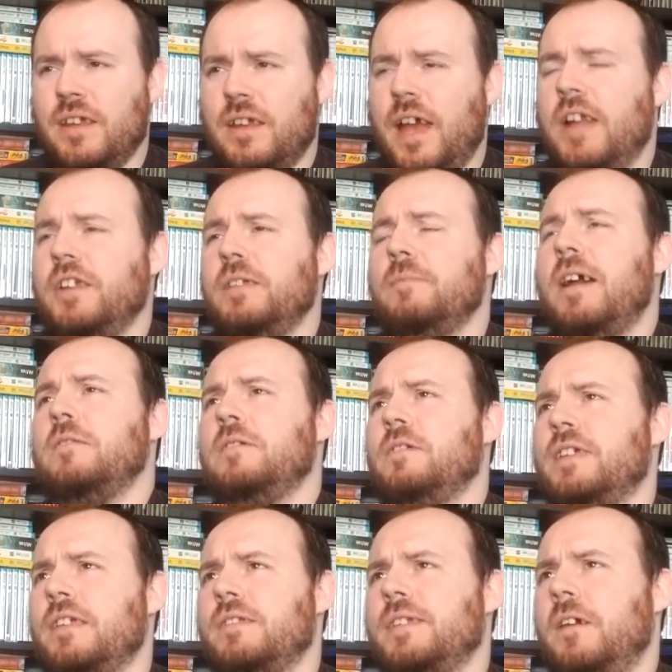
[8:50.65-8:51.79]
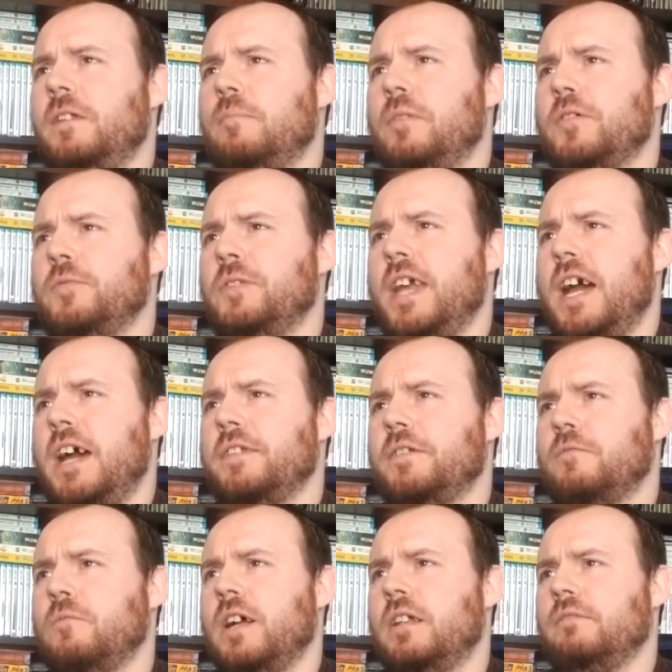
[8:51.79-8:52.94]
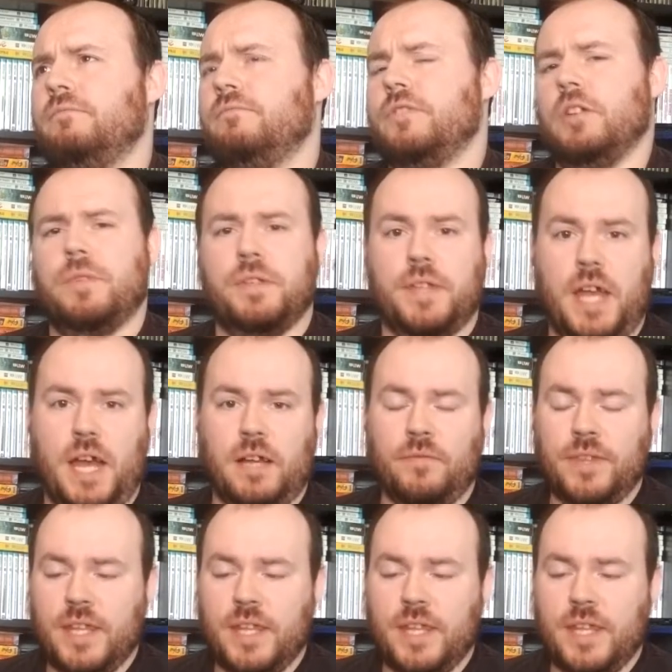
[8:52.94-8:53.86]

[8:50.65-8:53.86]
Actually, it reminds me of that Zelda boss with the eyes as well, so there's that.